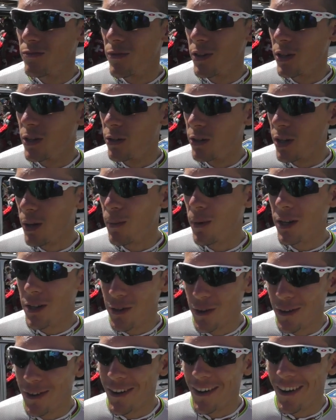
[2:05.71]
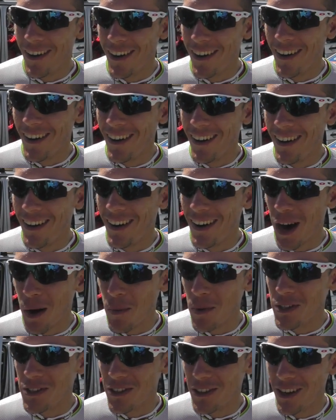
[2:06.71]
a good amateur uh,
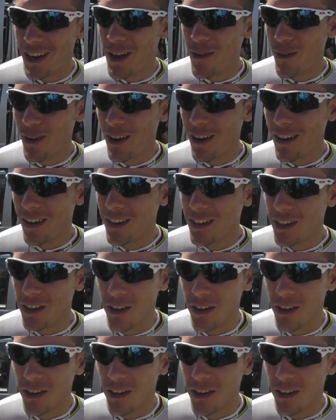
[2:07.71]
amateur level.